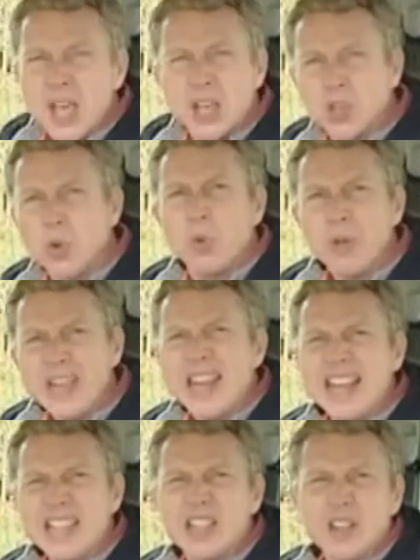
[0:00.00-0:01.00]
It's all
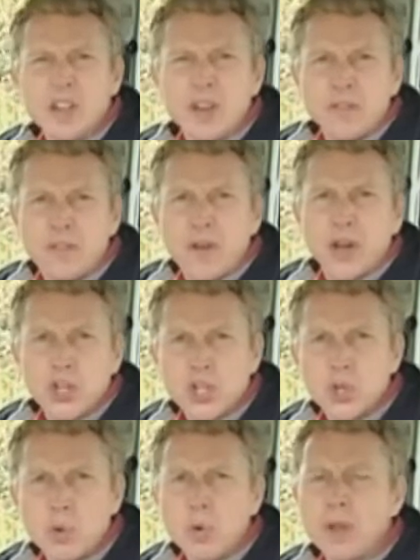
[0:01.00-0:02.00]
neat,
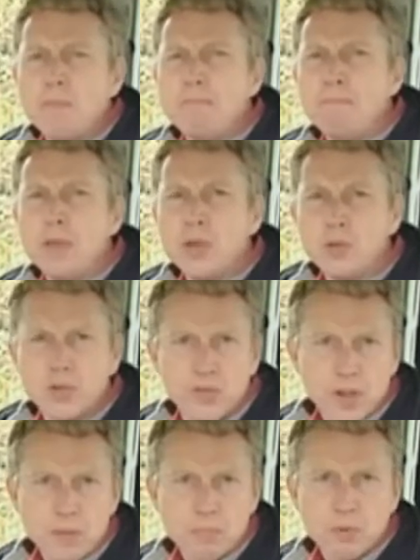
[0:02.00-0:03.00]
functional, and
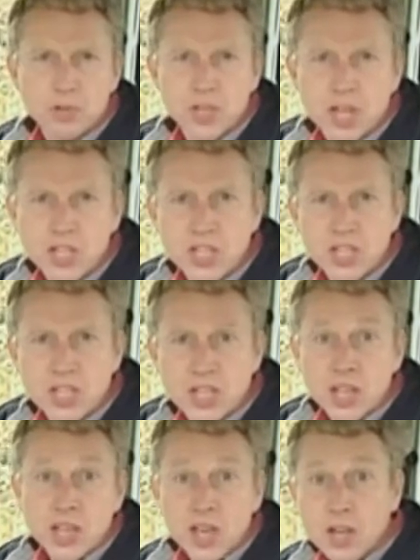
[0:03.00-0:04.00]
beautifully presented,
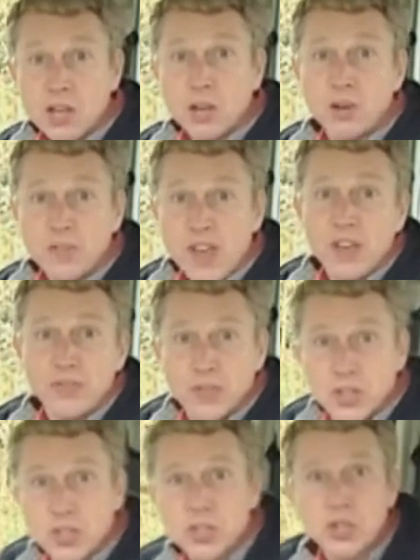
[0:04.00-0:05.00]
and a lot of
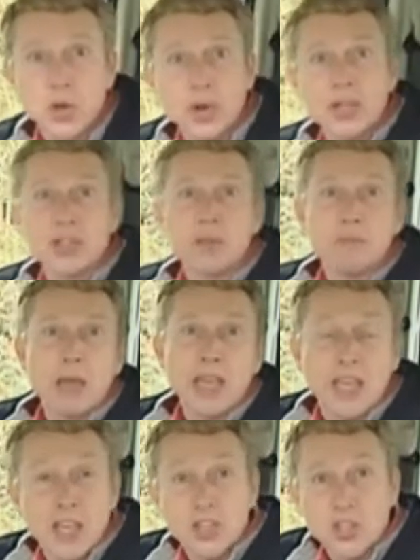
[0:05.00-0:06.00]
effort has gone into
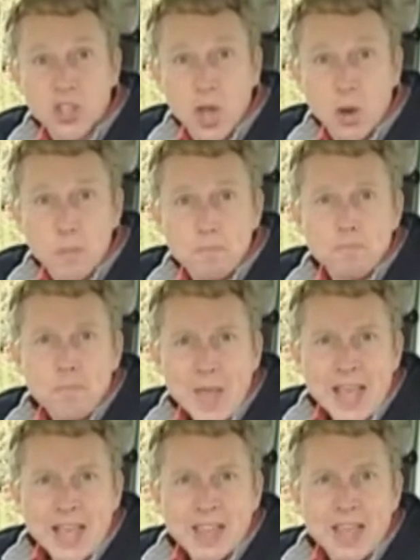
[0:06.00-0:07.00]
making it so.
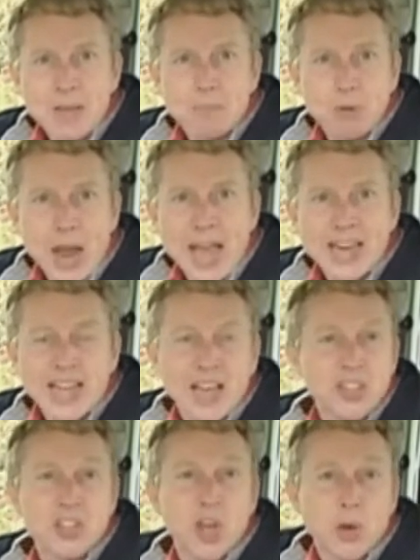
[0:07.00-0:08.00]
The brand
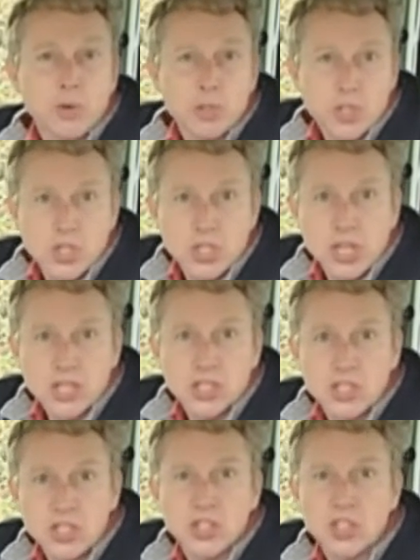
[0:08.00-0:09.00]
has its own
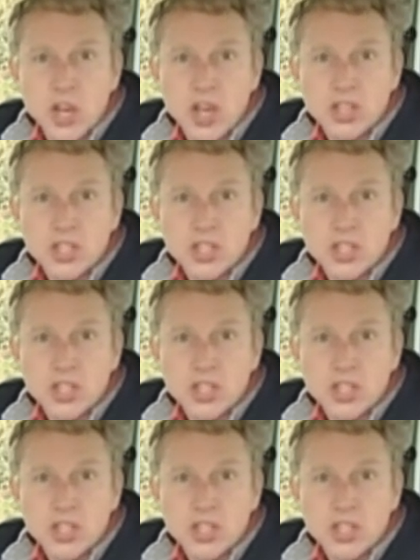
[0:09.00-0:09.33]
distinct design